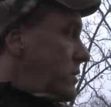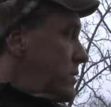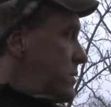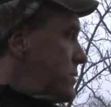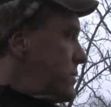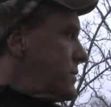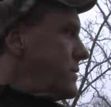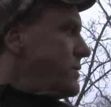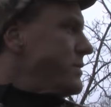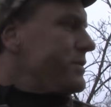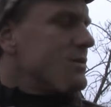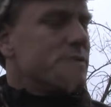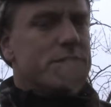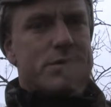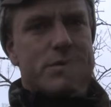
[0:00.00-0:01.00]

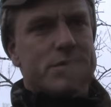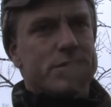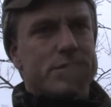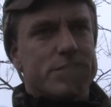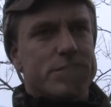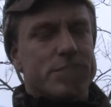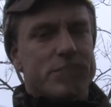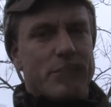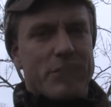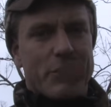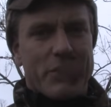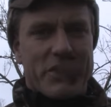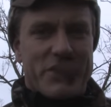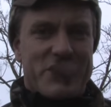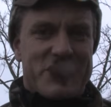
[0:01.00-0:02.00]
I mean,
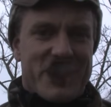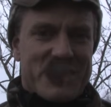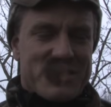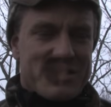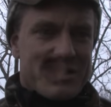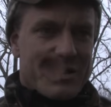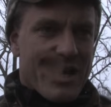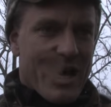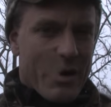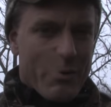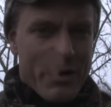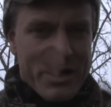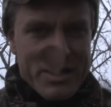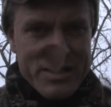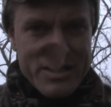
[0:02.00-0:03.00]
what are the chances of that?
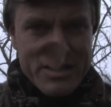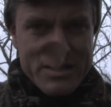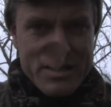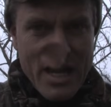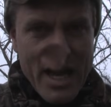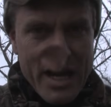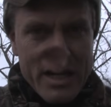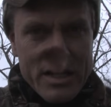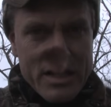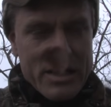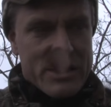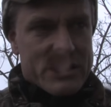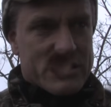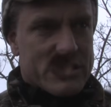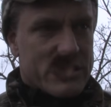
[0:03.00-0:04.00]
Right at the exact
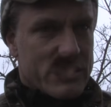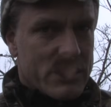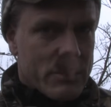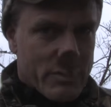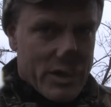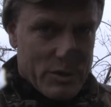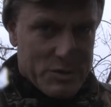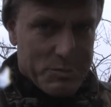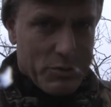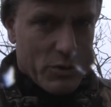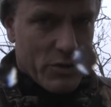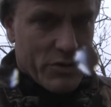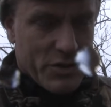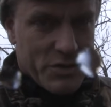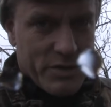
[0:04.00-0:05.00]
instant when I was
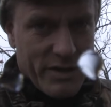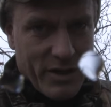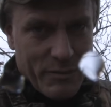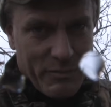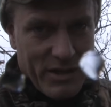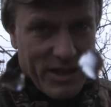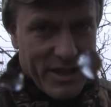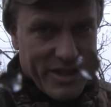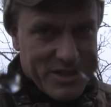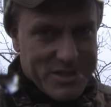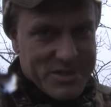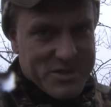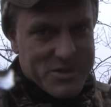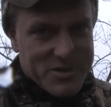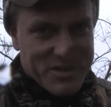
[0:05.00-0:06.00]
pulling the trigger, my
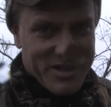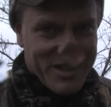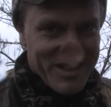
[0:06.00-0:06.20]
legs get